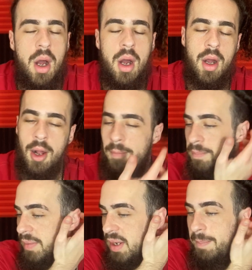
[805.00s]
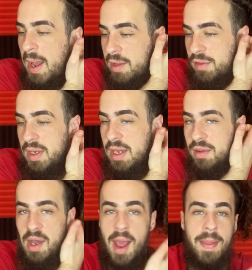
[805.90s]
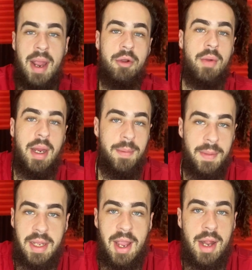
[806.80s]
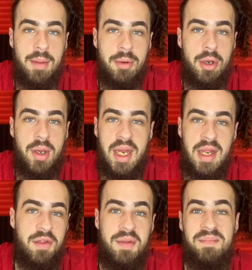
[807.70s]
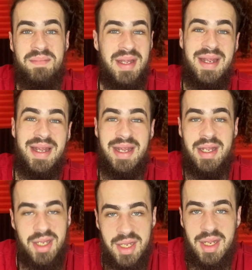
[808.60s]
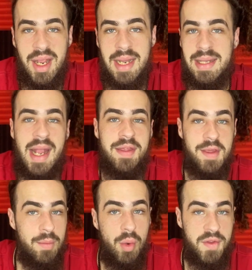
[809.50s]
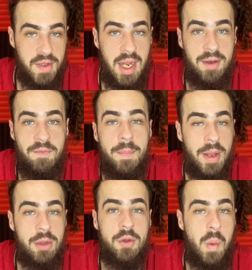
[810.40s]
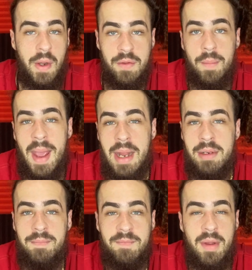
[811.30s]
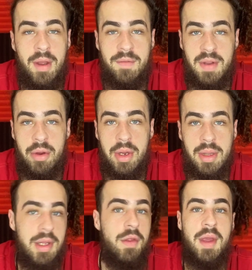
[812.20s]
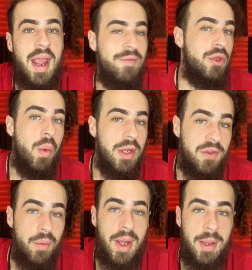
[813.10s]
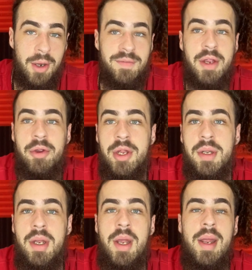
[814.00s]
Uh, the capacity is not that great. The caliber is eh. and that's once again if you pick the 22 Magnum uh, variant because they have a 22 LR variant.